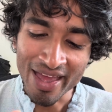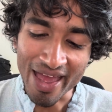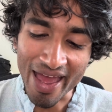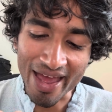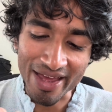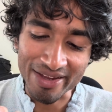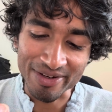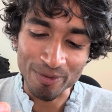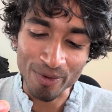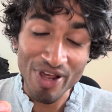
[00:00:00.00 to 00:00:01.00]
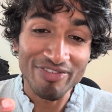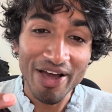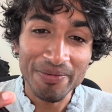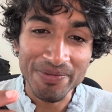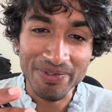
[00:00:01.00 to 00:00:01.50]
And what I
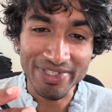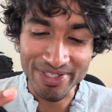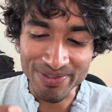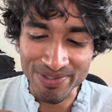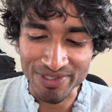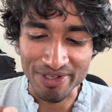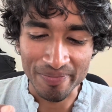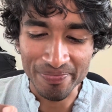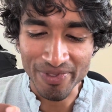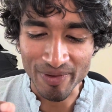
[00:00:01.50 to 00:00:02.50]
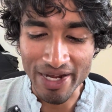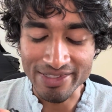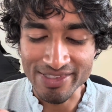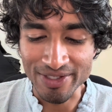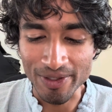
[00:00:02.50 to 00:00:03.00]
found was really interesting, right?
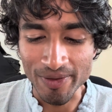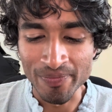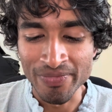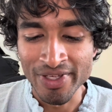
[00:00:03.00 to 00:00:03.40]
So